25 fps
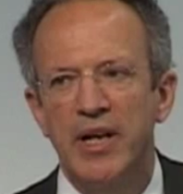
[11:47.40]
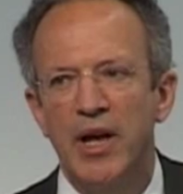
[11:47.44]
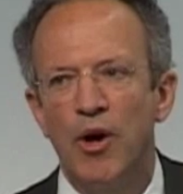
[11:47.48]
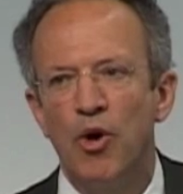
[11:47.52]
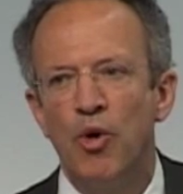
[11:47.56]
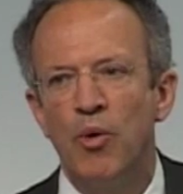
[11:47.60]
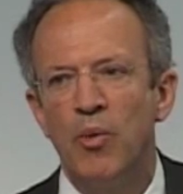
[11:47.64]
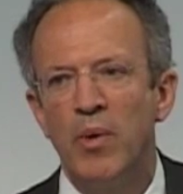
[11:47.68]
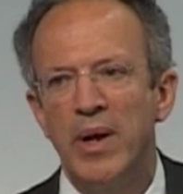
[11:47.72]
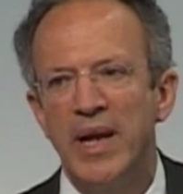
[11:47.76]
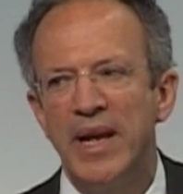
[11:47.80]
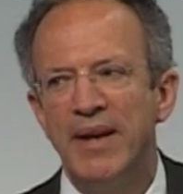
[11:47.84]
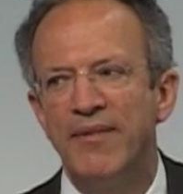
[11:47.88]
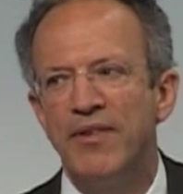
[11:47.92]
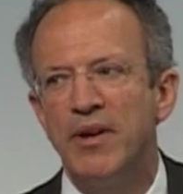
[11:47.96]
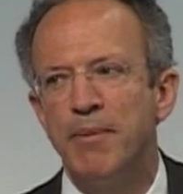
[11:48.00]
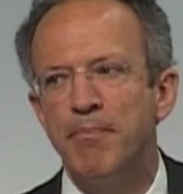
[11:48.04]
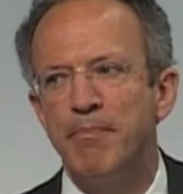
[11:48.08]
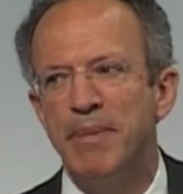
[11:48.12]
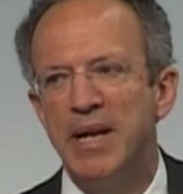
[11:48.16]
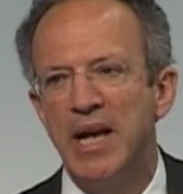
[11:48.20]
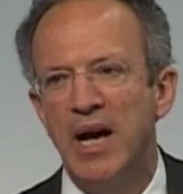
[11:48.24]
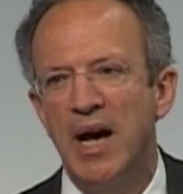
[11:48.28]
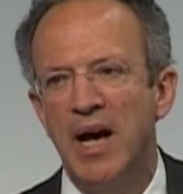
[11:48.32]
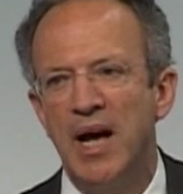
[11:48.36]
go
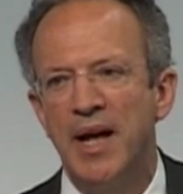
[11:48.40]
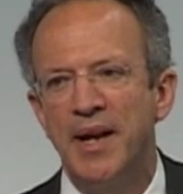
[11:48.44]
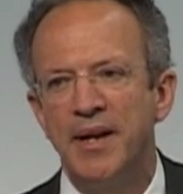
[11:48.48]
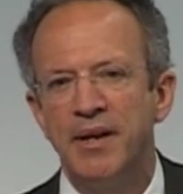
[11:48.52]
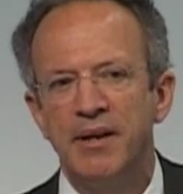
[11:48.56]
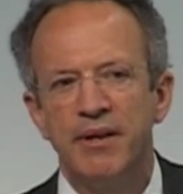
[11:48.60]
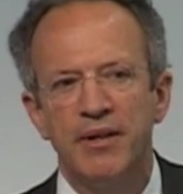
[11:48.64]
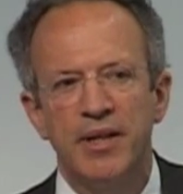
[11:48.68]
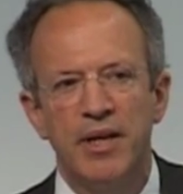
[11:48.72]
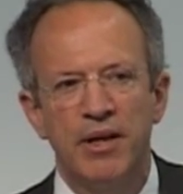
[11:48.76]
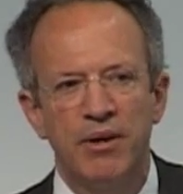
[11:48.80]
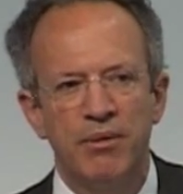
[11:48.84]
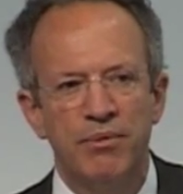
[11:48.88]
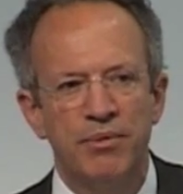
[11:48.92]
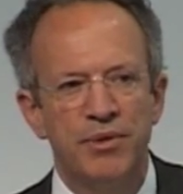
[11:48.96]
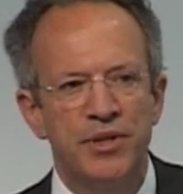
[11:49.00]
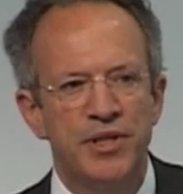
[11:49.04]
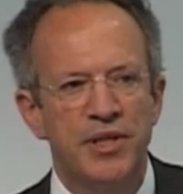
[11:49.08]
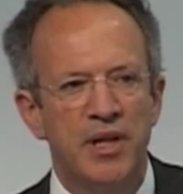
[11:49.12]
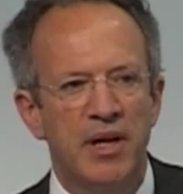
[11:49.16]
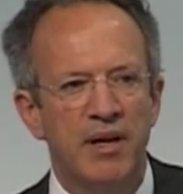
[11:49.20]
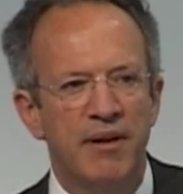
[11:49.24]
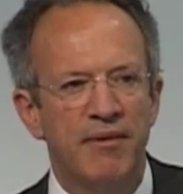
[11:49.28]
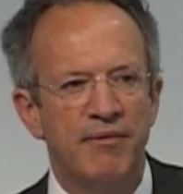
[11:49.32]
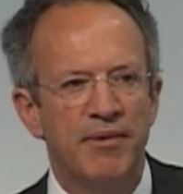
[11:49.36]
even beyond
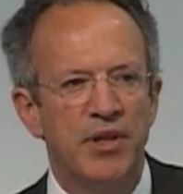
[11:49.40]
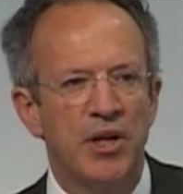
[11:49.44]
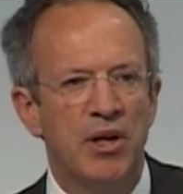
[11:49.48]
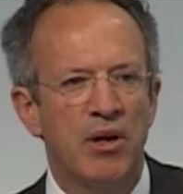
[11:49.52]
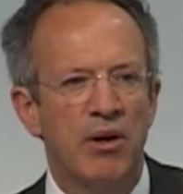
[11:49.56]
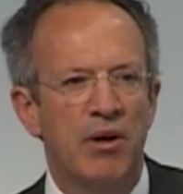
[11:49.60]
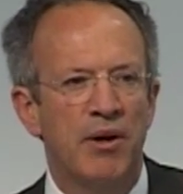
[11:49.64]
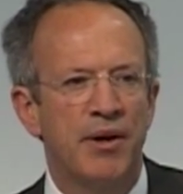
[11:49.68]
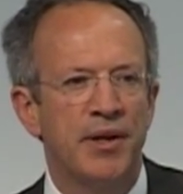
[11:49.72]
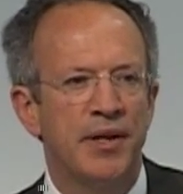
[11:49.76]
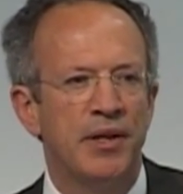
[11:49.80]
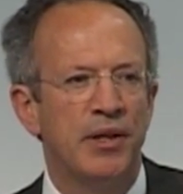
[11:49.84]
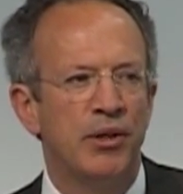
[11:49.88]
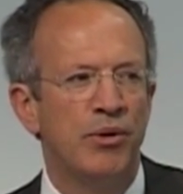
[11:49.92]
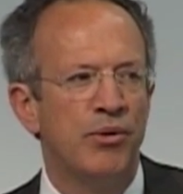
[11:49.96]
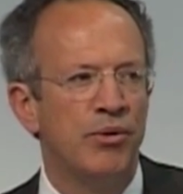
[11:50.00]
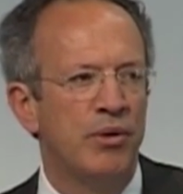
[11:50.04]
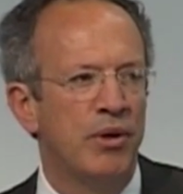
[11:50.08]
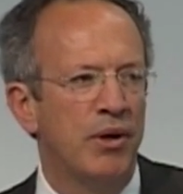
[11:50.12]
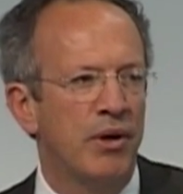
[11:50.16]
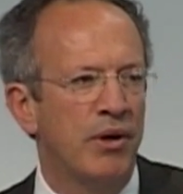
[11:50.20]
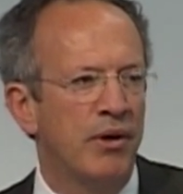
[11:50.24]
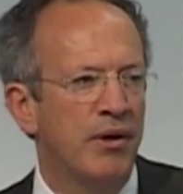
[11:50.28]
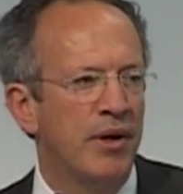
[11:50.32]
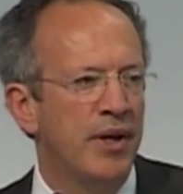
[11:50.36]
those of the
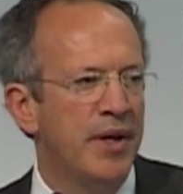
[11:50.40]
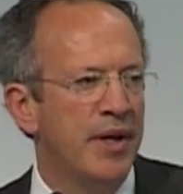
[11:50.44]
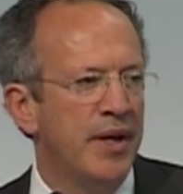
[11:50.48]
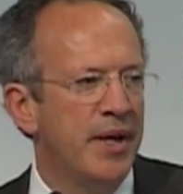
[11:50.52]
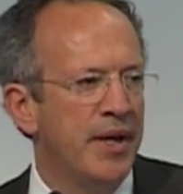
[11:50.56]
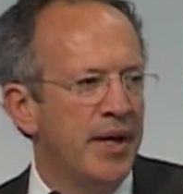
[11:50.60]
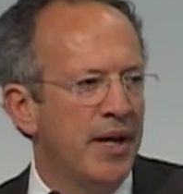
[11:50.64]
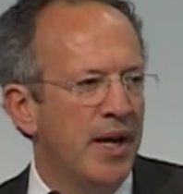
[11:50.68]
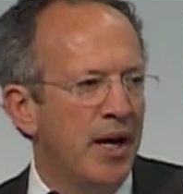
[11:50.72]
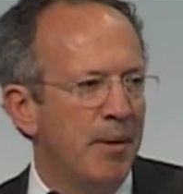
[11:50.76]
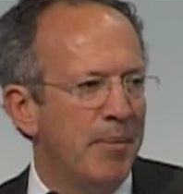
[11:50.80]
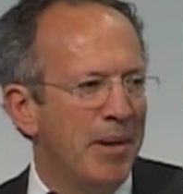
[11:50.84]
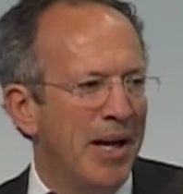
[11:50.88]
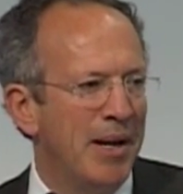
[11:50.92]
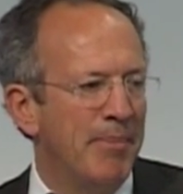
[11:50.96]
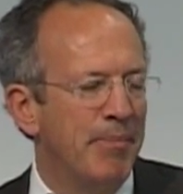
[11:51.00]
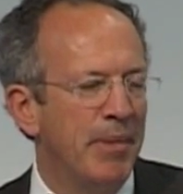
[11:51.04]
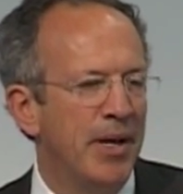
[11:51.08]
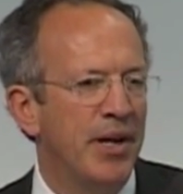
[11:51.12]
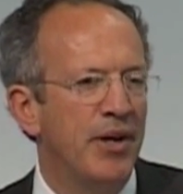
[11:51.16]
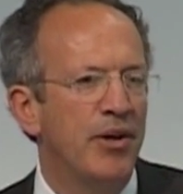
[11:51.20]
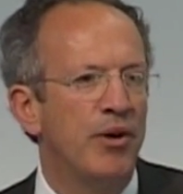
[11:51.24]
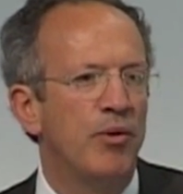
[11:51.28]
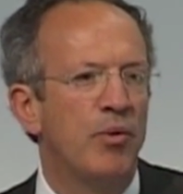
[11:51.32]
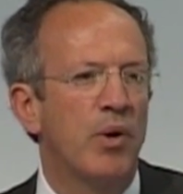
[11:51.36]
Cardin-Lugar
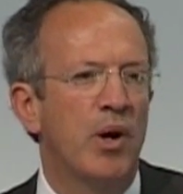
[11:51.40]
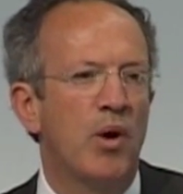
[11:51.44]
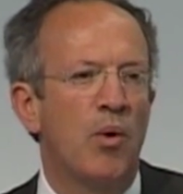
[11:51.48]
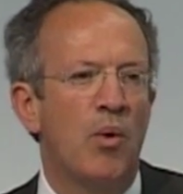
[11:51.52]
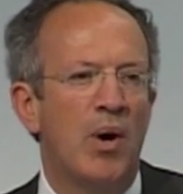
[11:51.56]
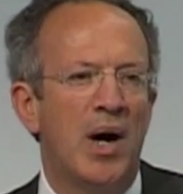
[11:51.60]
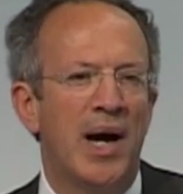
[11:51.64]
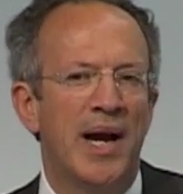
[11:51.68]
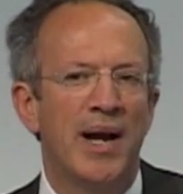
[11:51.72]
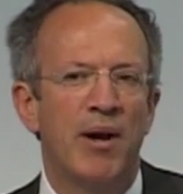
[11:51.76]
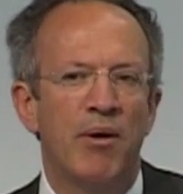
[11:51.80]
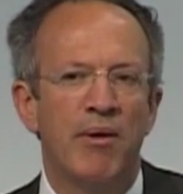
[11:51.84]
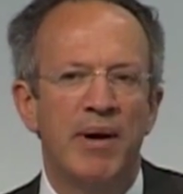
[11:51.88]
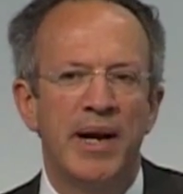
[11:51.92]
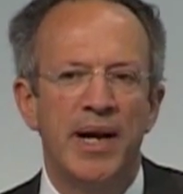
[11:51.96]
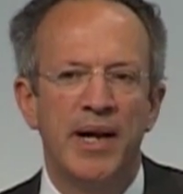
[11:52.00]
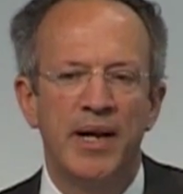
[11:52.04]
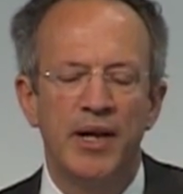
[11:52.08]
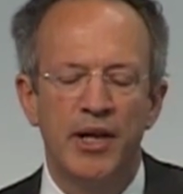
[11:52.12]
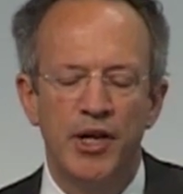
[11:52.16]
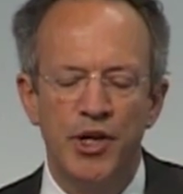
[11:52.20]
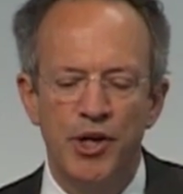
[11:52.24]
Amendment, requiring